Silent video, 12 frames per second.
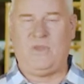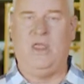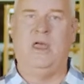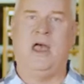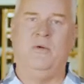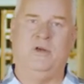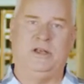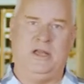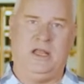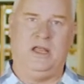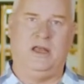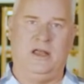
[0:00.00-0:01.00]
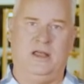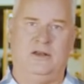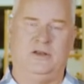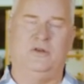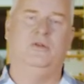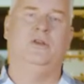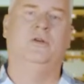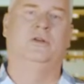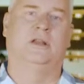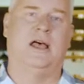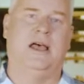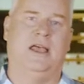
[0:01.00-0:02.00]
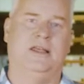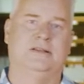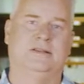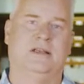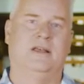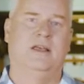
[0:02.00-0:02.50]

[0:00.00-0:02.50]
I would need to utilize